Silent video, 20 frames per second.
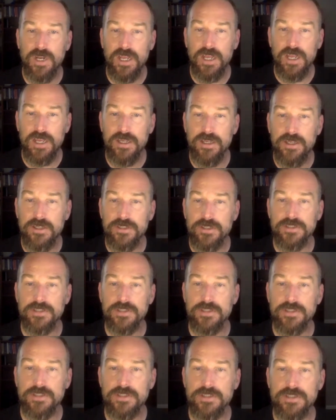What
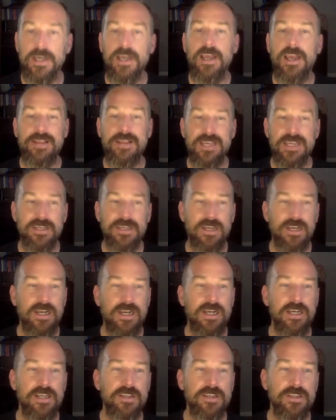else? And
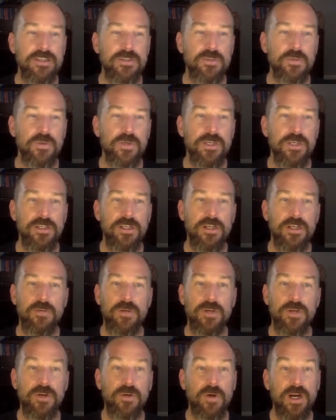then this one,
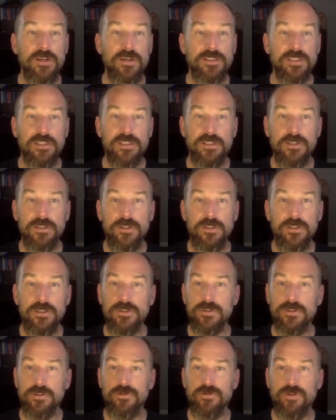requires a
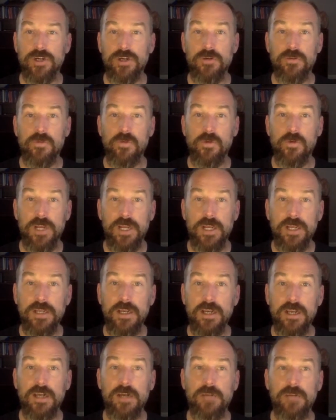little trigger
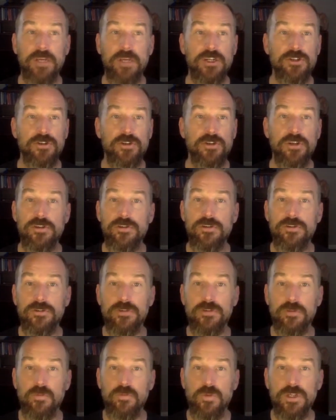warning. Make sure you
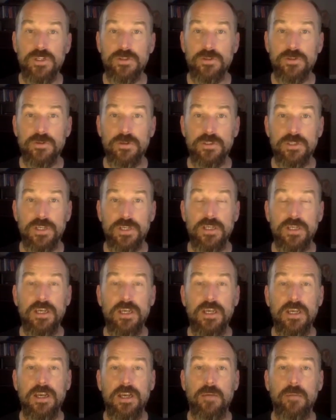do some
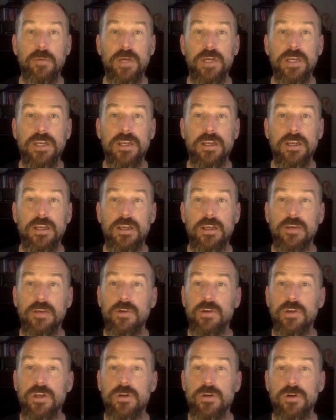resourcing, but
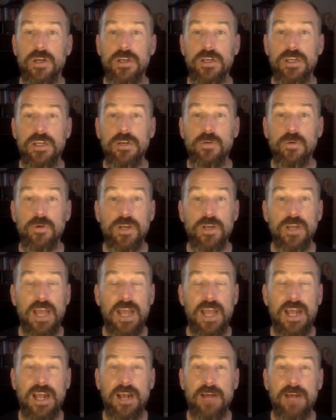an
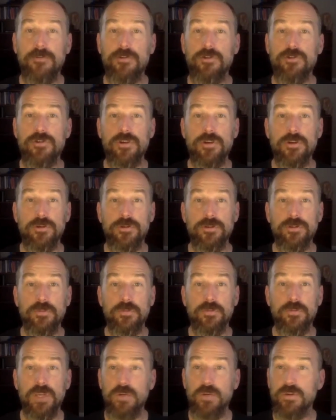inquiry, have your
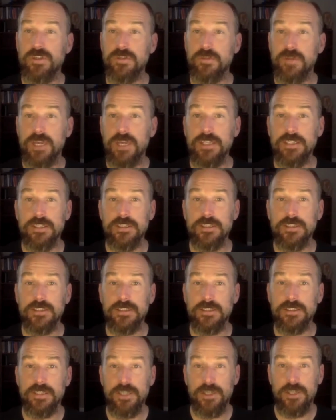no's been
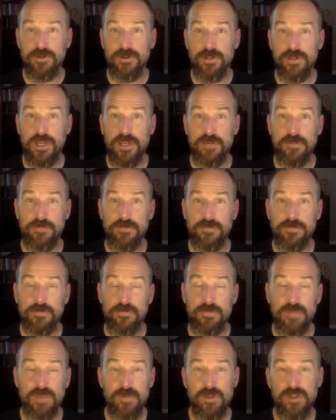respected in your life?
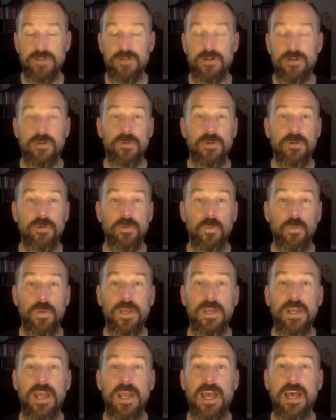Maybe start with,
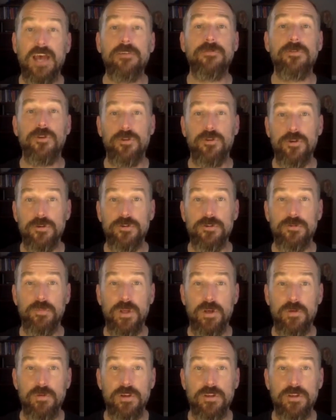when have your
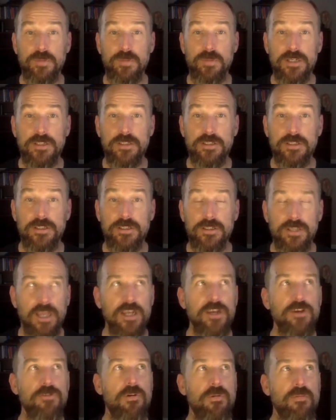no's been respected?
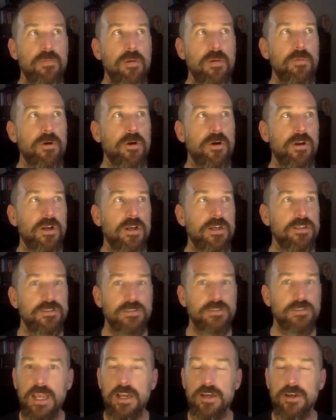Can you remember
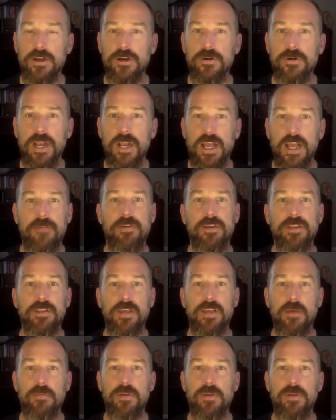saying no and having
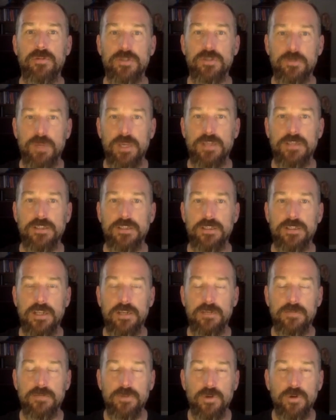that be respected? And
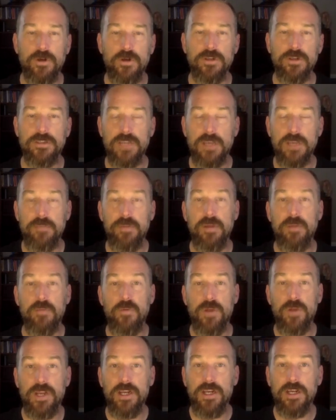of course, that may
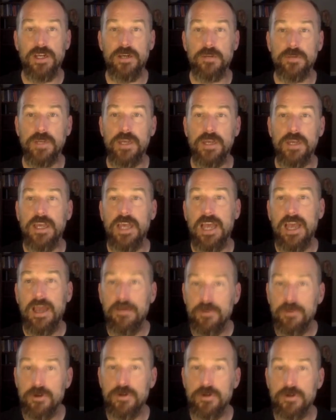bring up, have
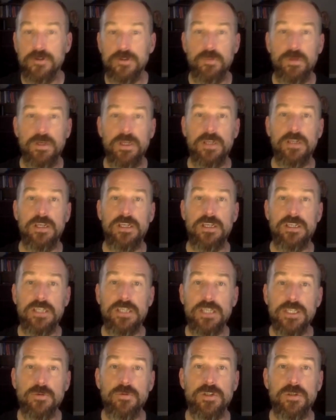your no's been
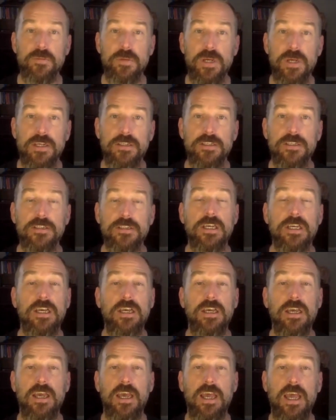disrespected?
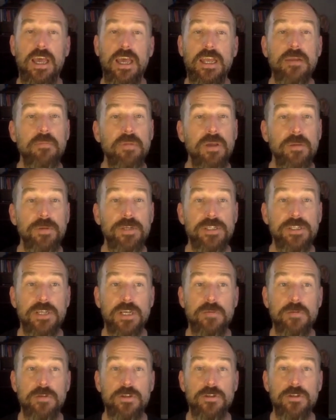And it may be time
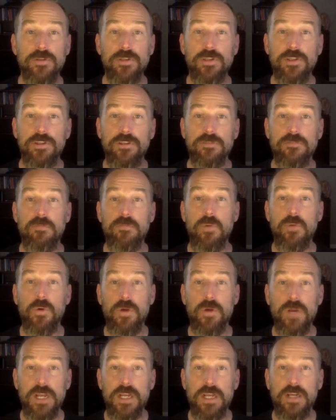to do a little
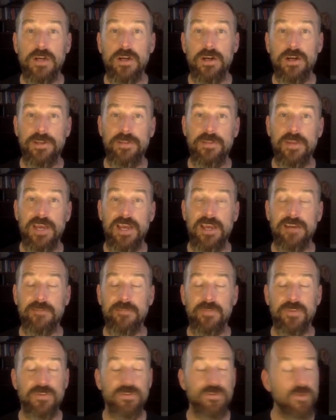mourning on that.
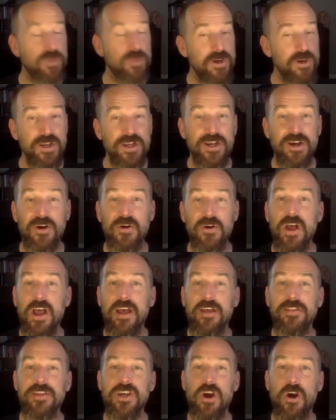So there you go.
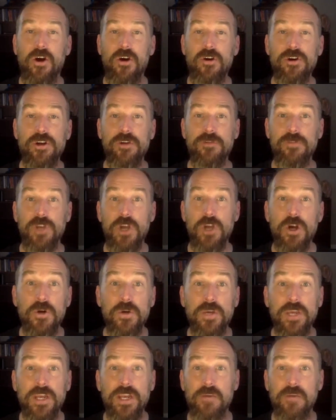The art of no,
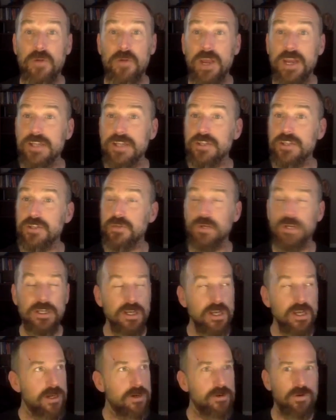getting right into it.
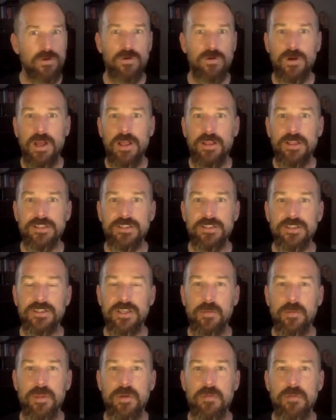This is some
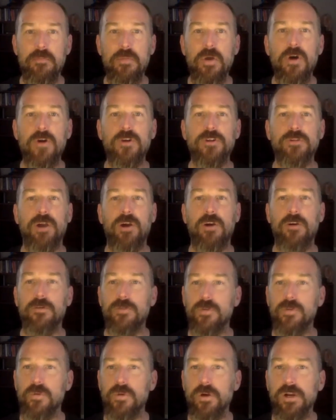of the most powerful
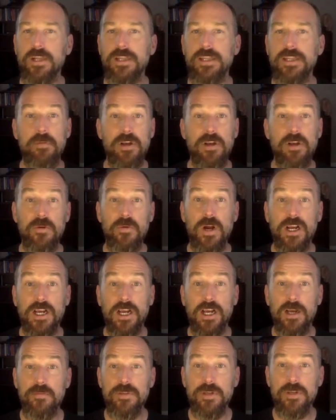work. Let me know what
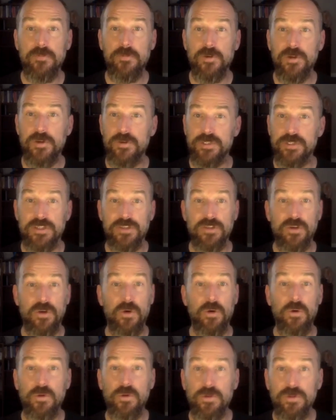comes up for you. Is this
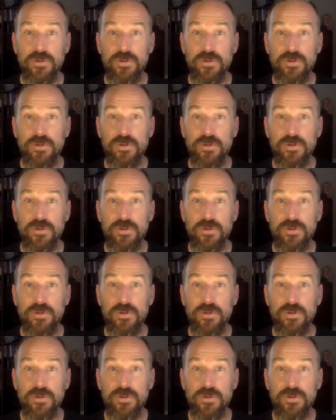old